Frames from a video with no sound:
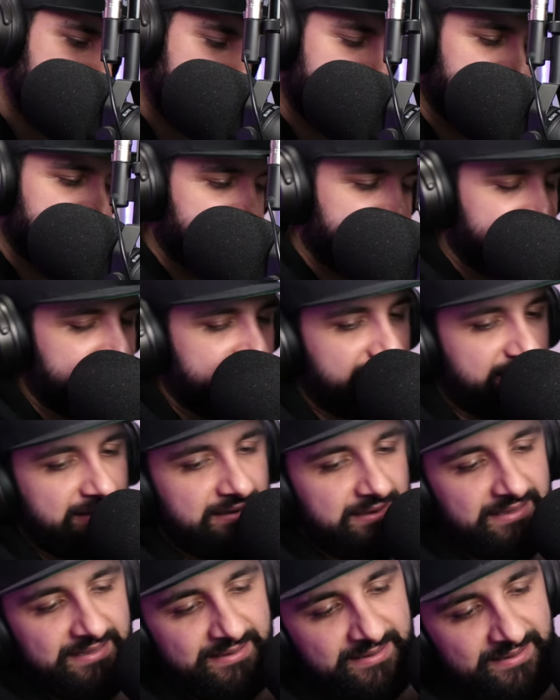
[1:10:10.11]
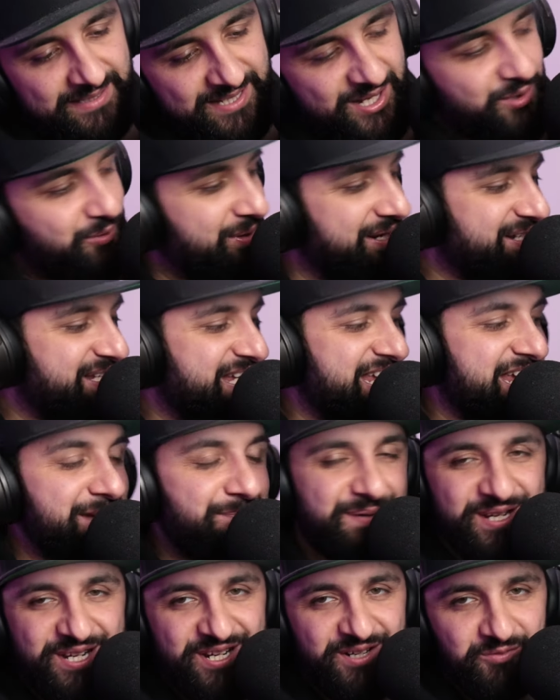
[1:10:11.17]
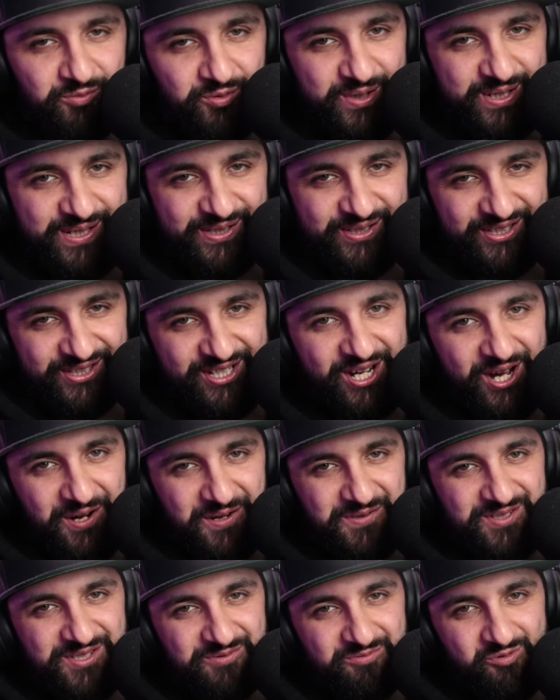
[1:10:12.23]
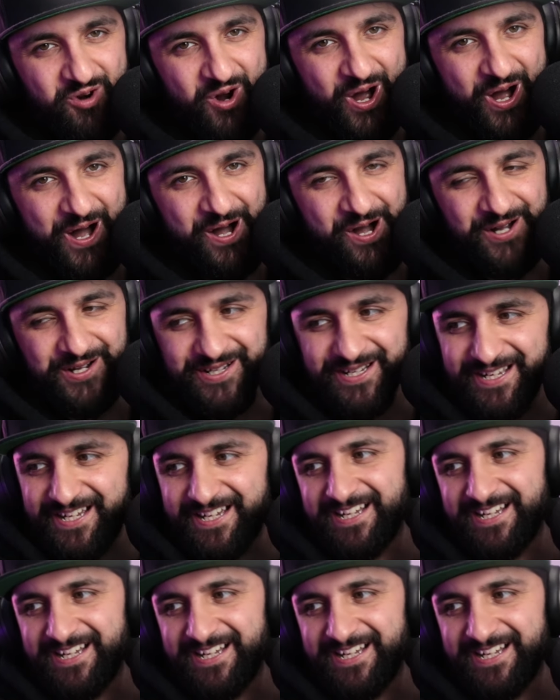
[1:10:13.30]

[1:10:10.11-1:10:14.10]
bro. When keeping it real goes wrong.